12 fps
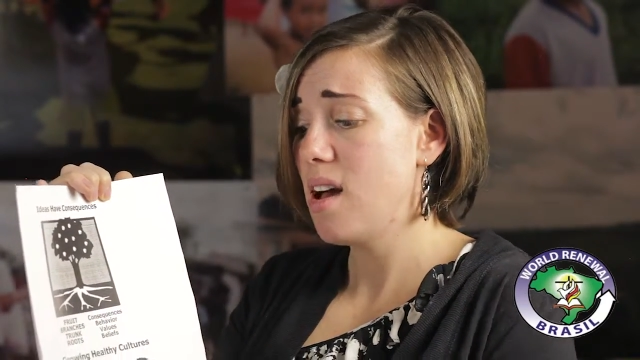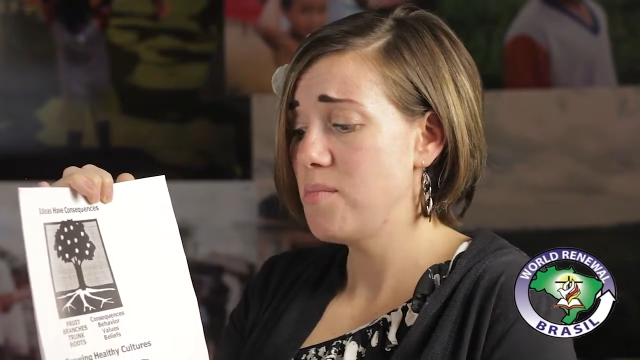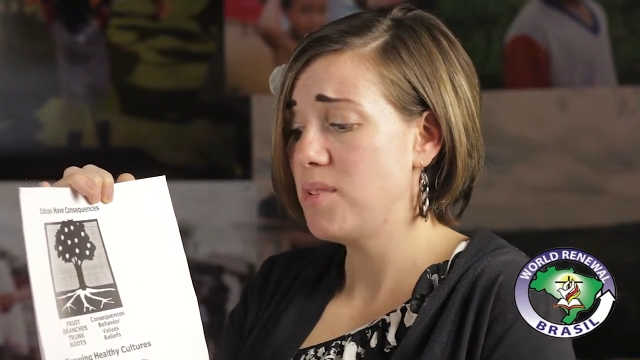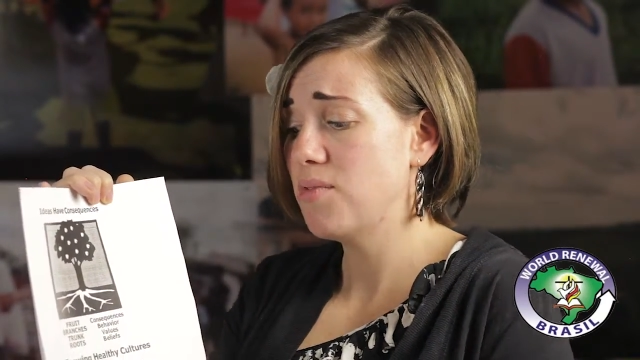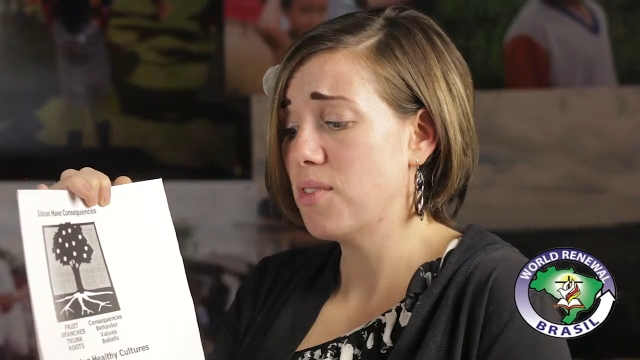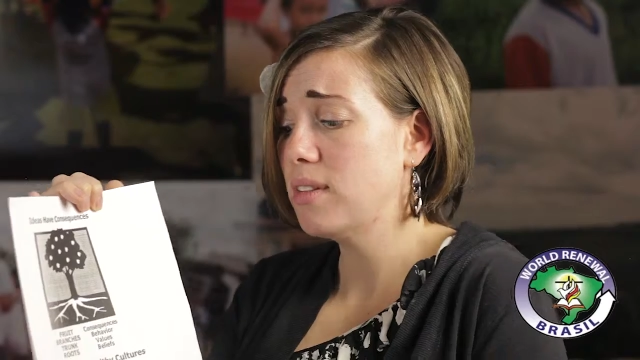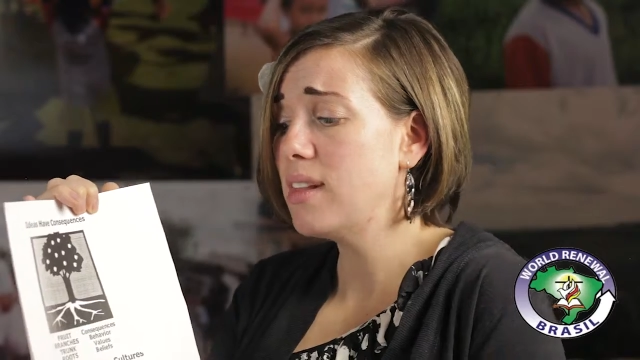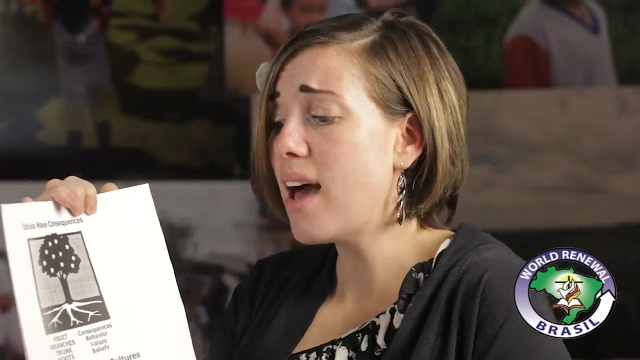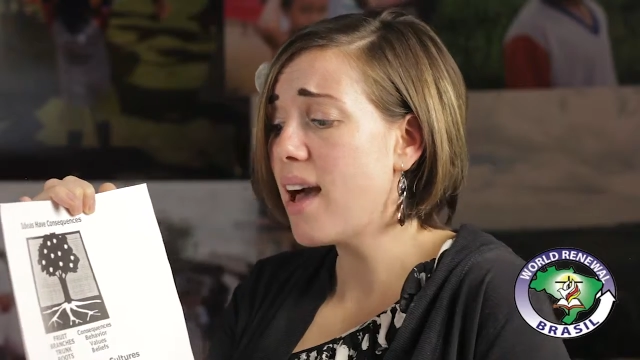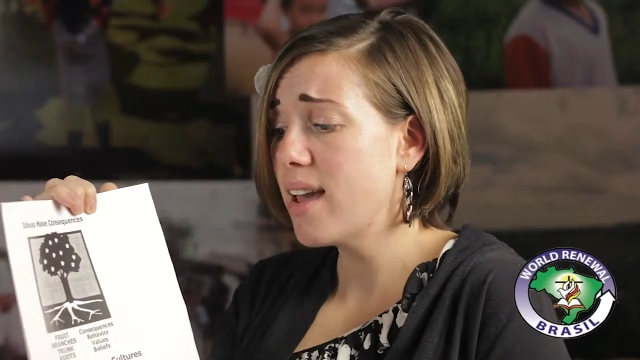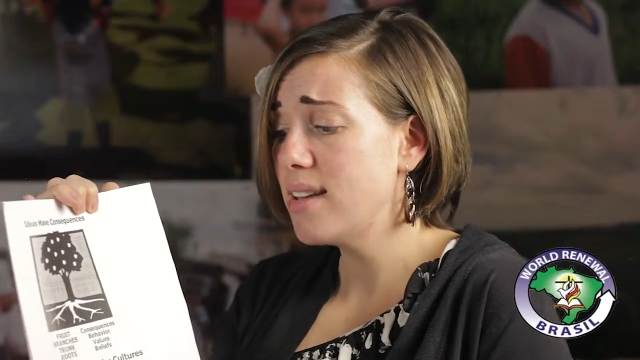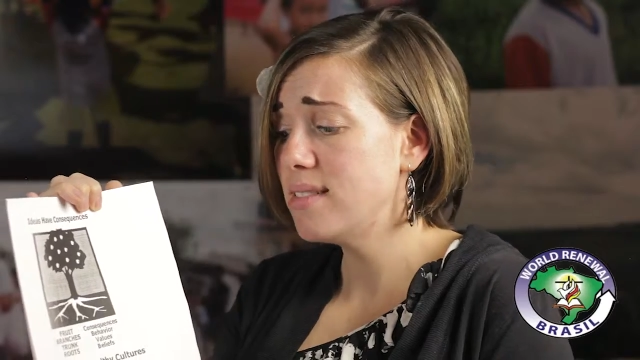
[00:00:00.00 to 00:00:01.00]
different
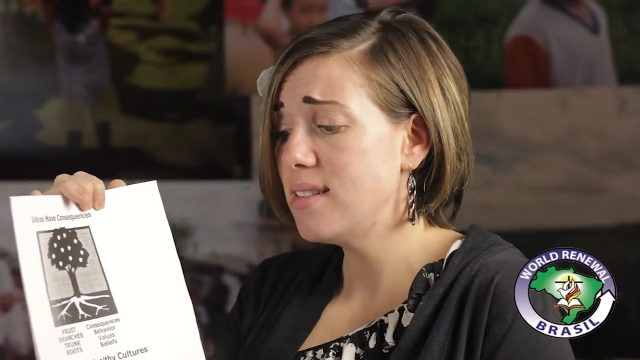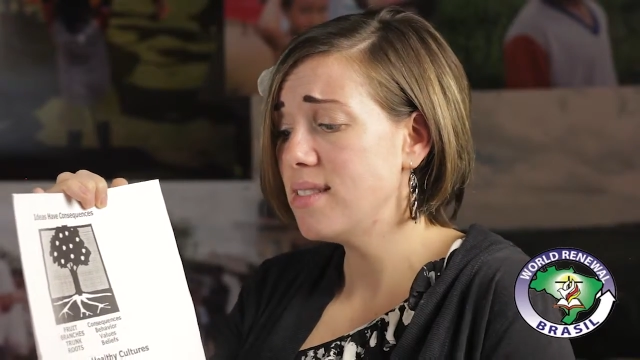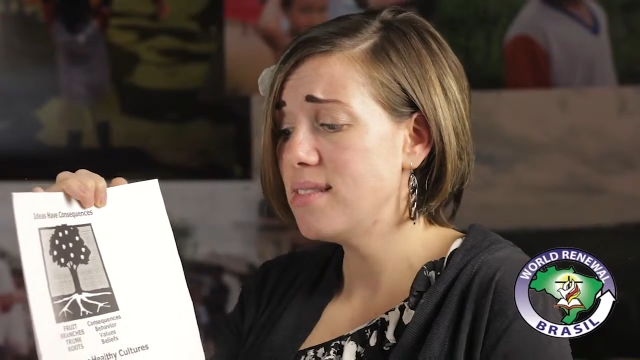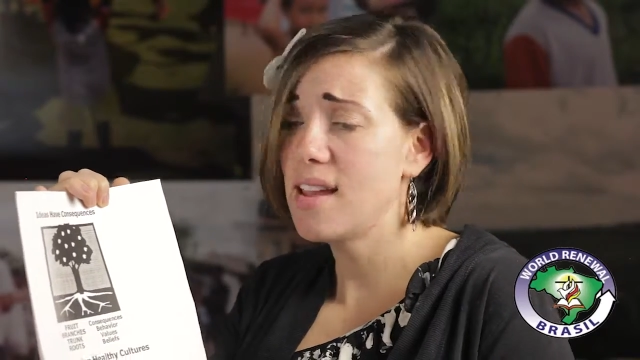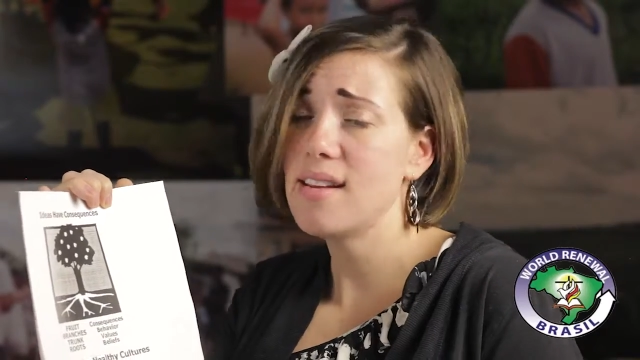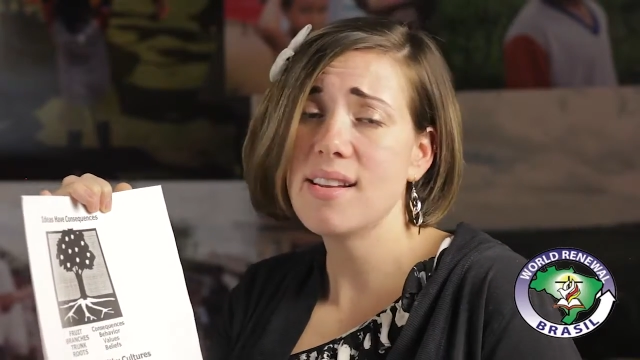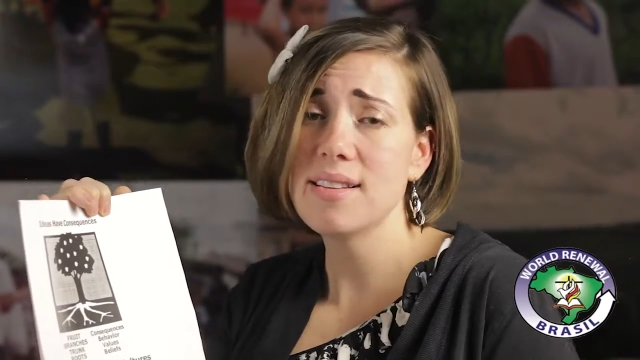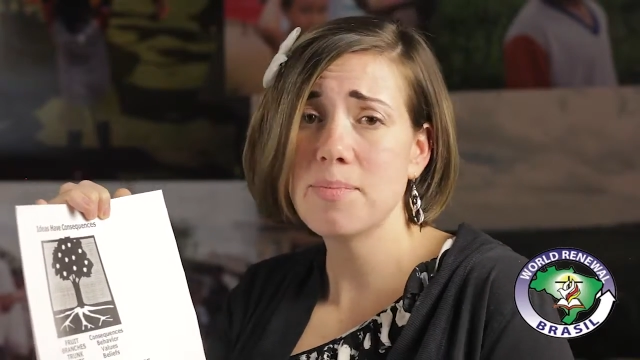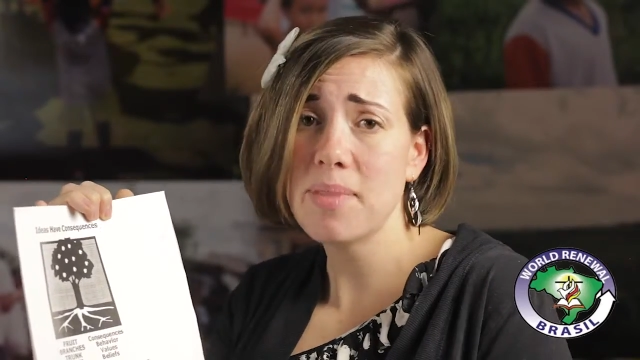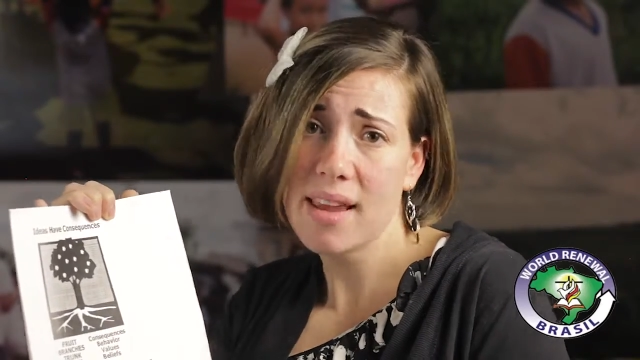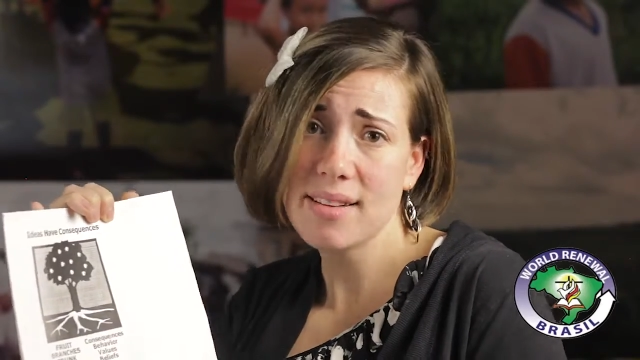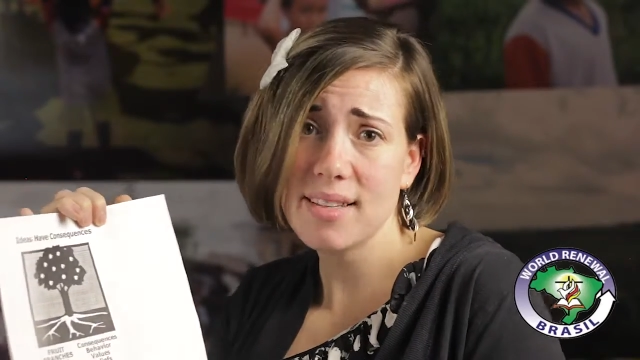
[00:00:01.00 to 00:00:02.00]
lies that Satan has
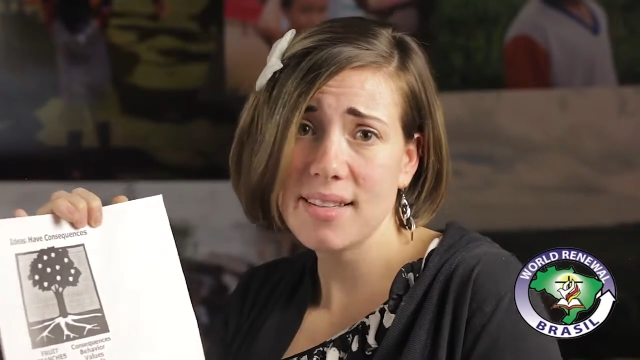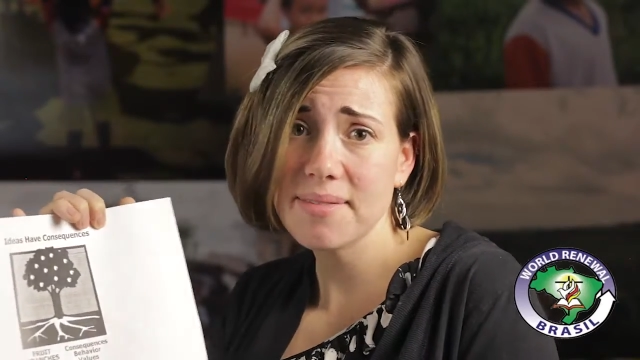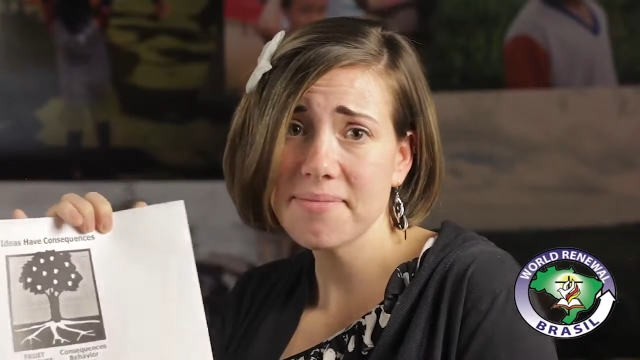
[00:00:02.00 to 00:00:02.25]
planted.